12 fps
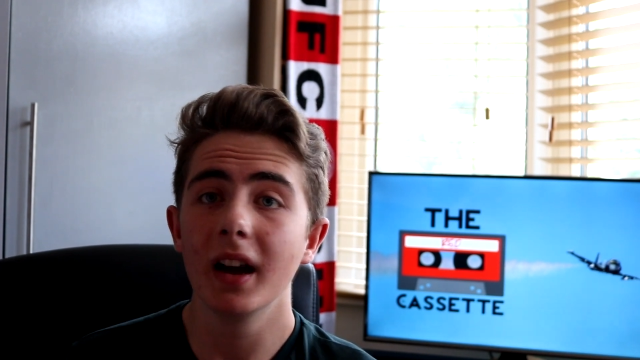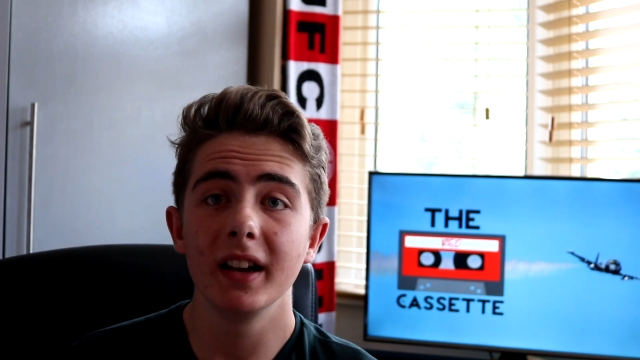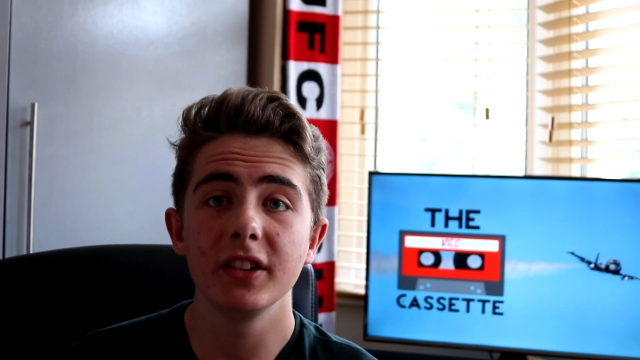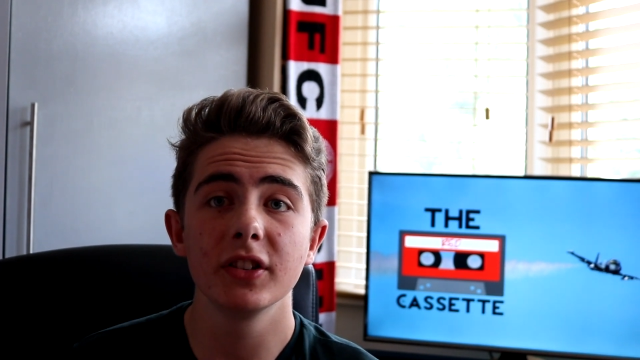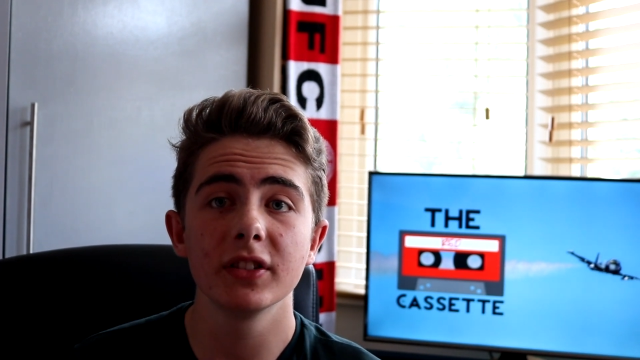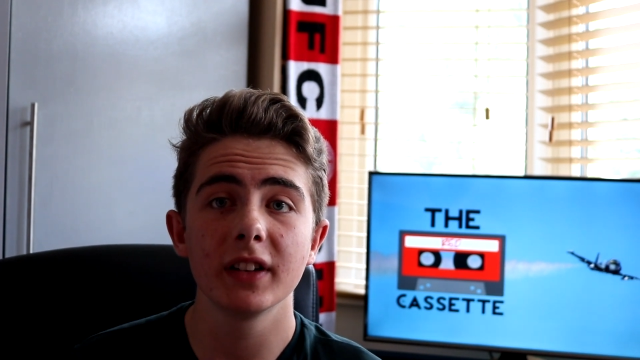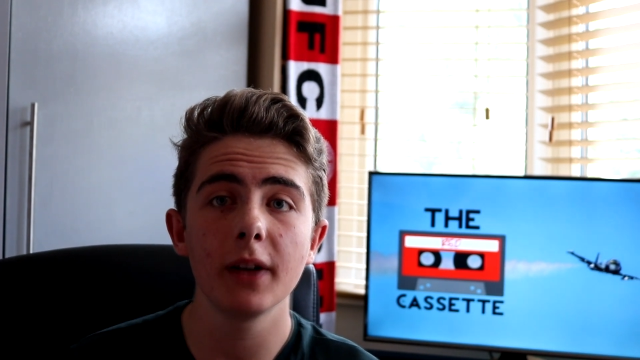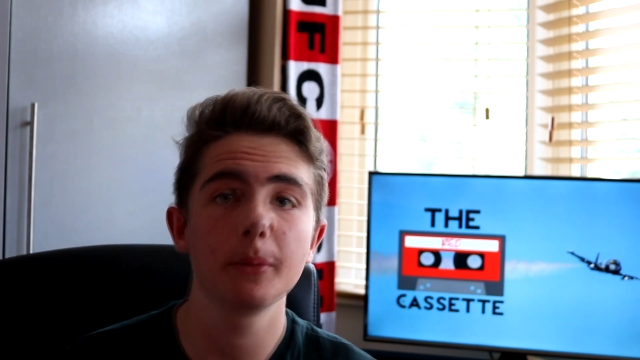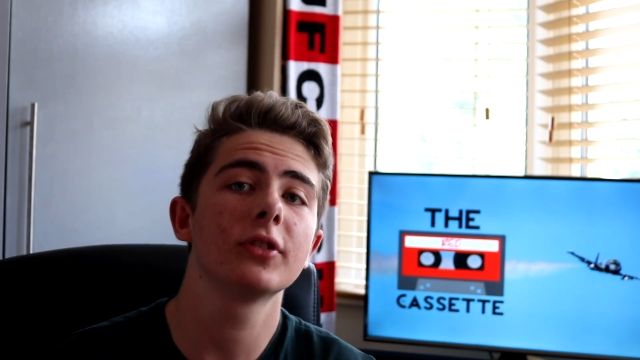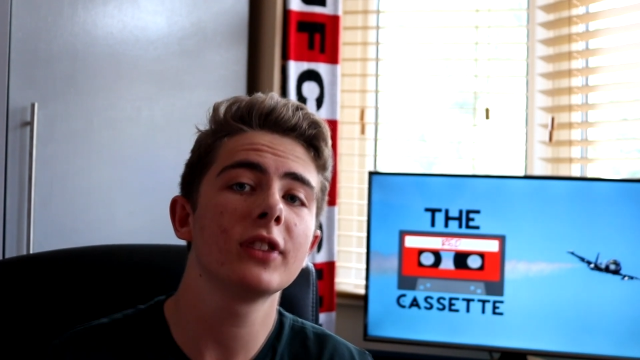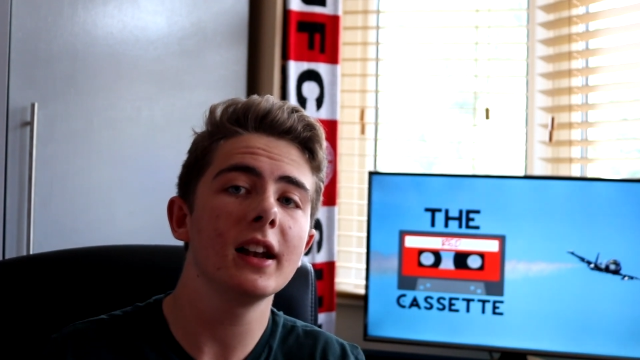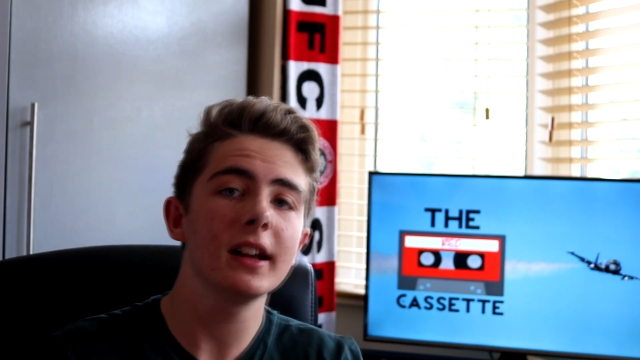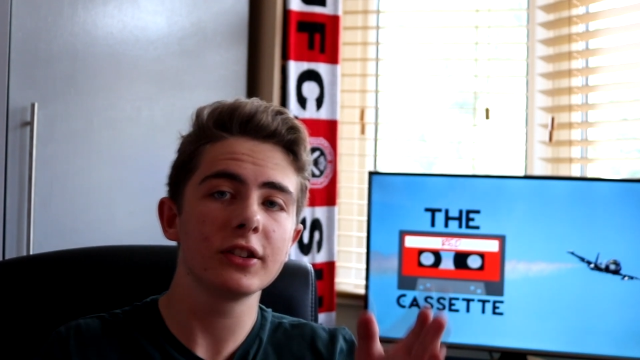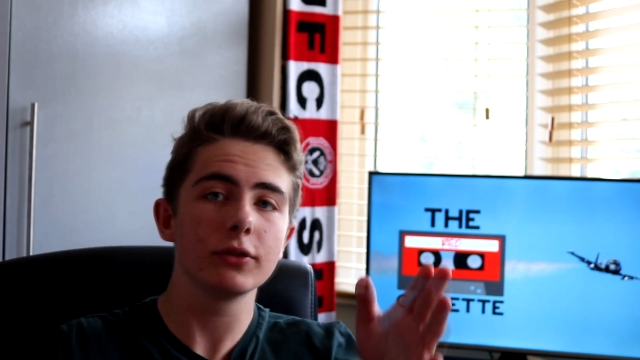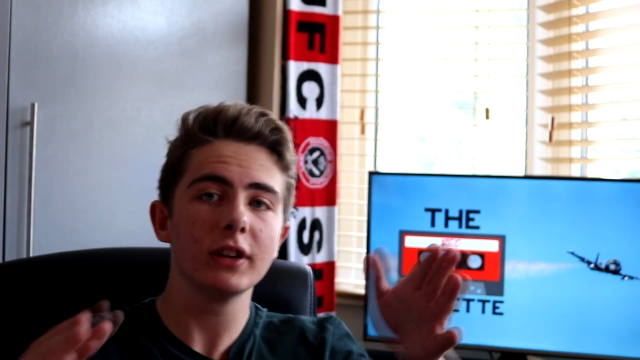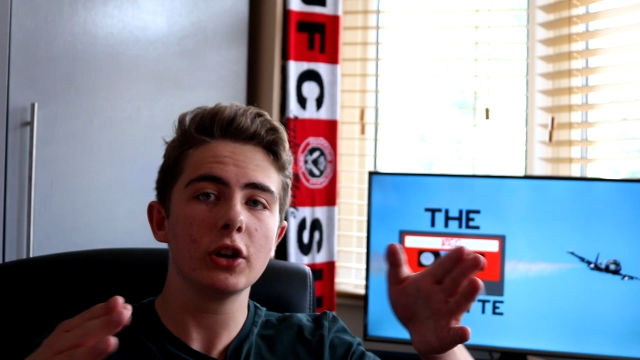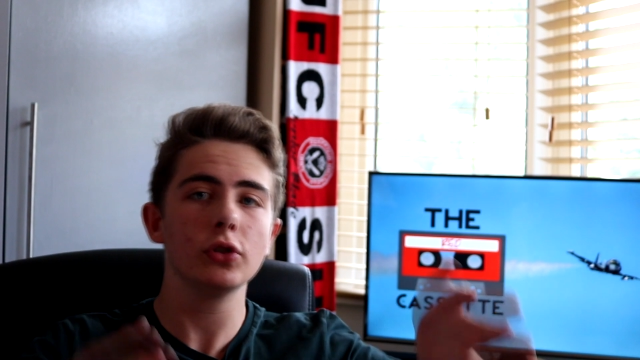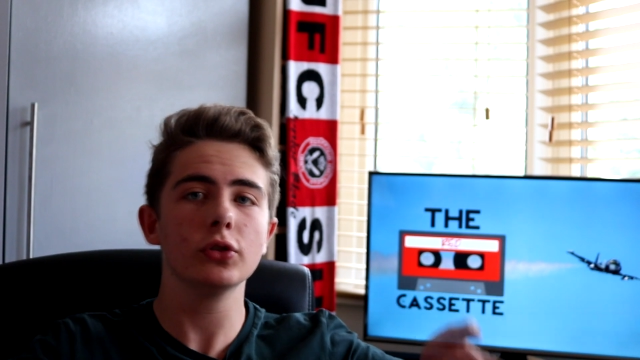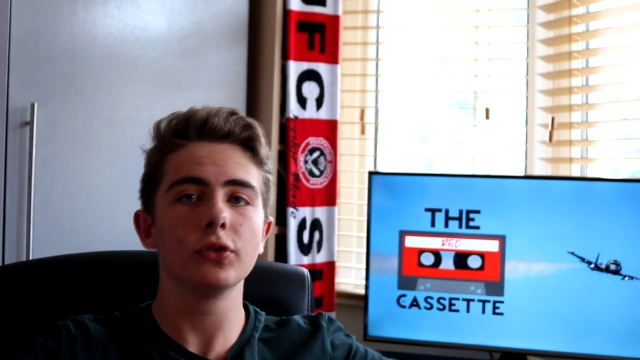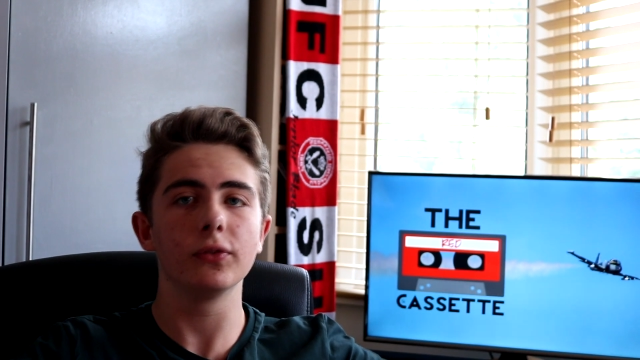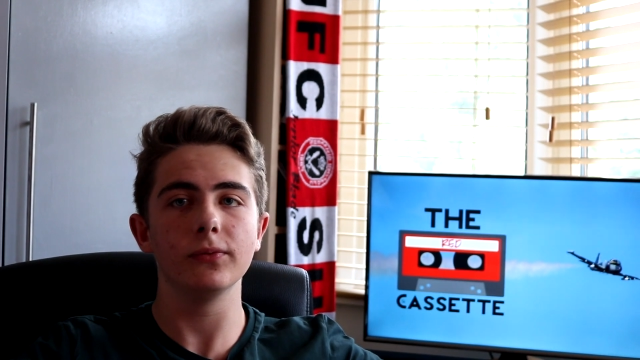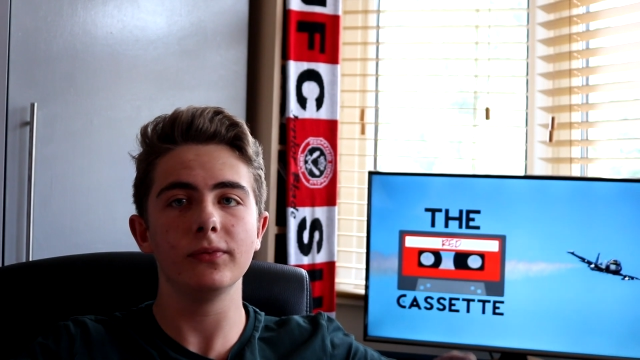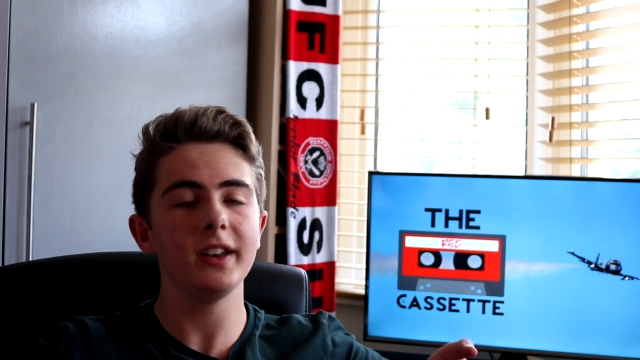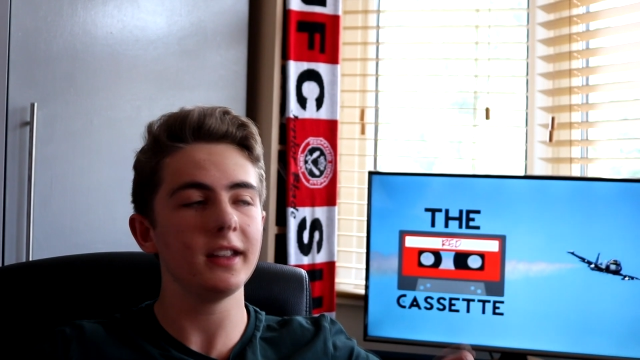and it doesn't help because I like to record
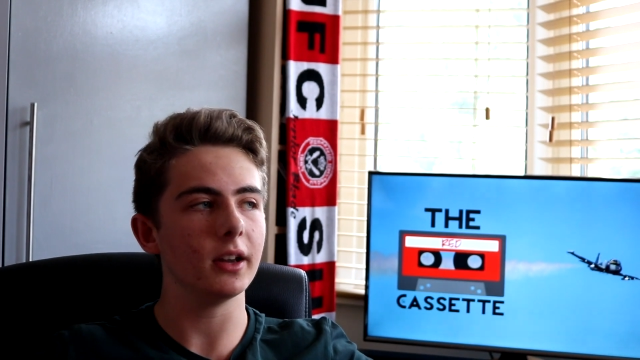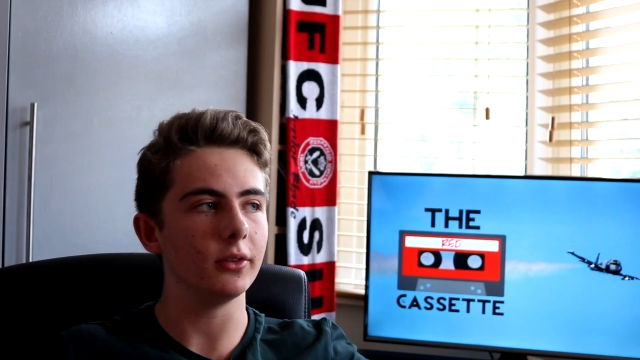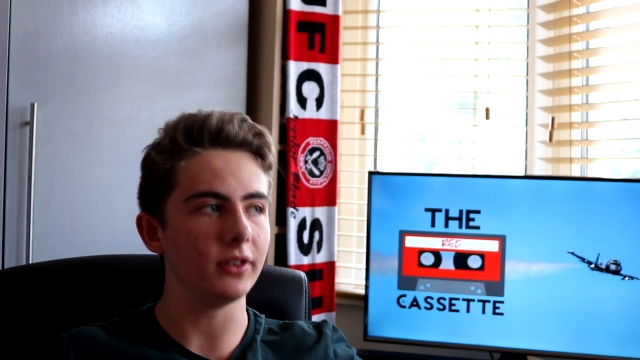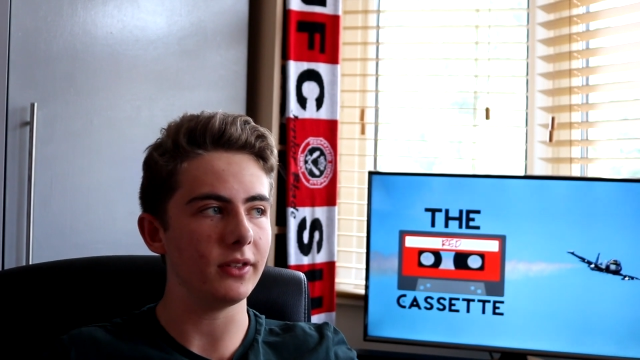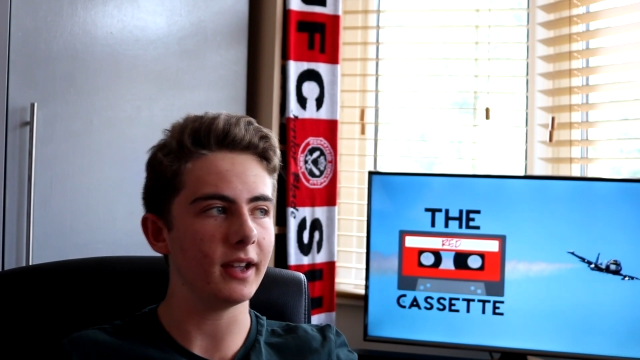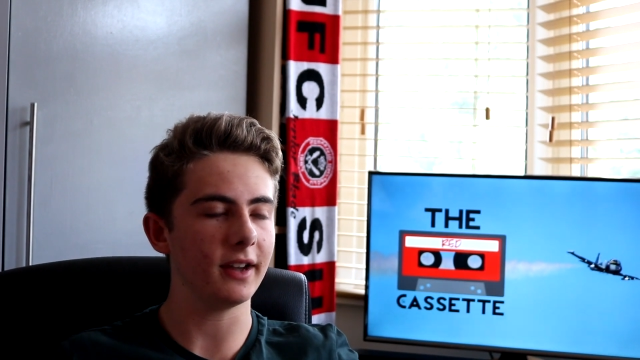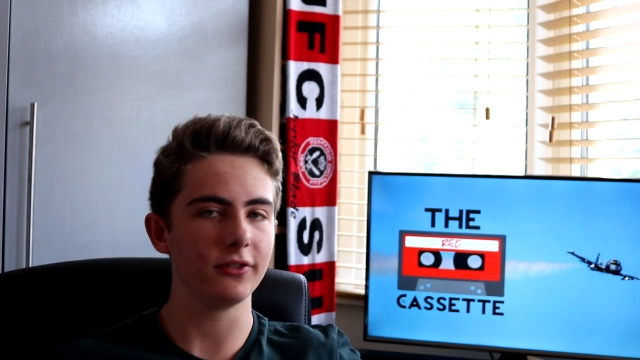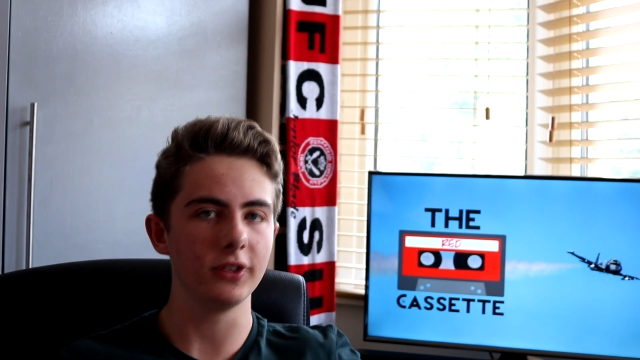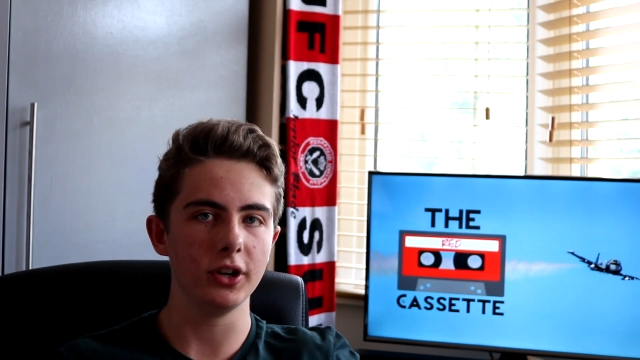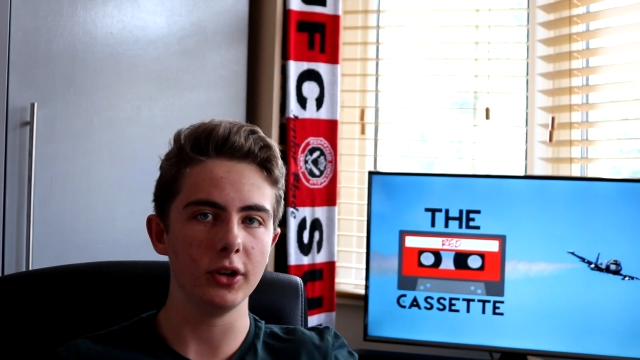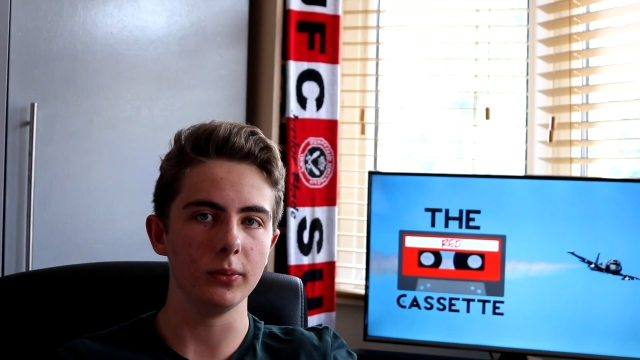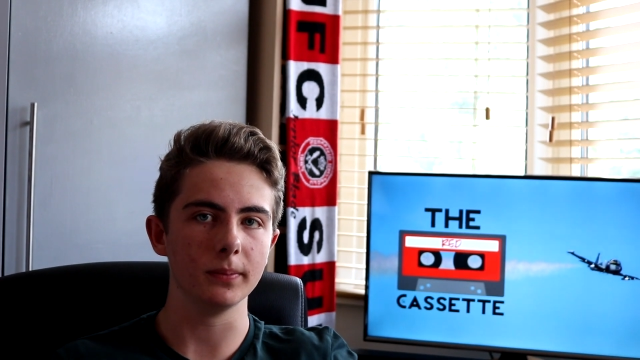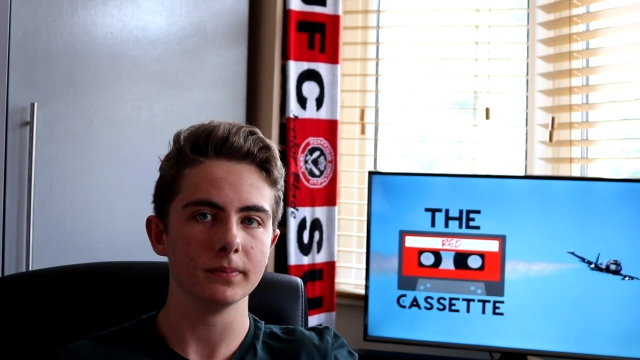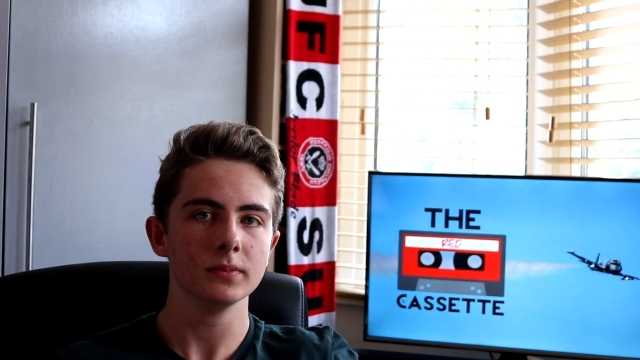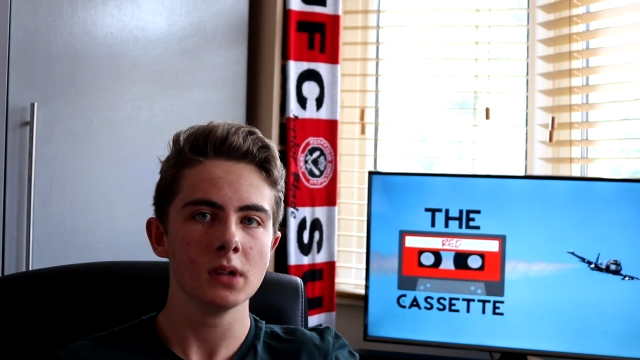videos in the afternoon,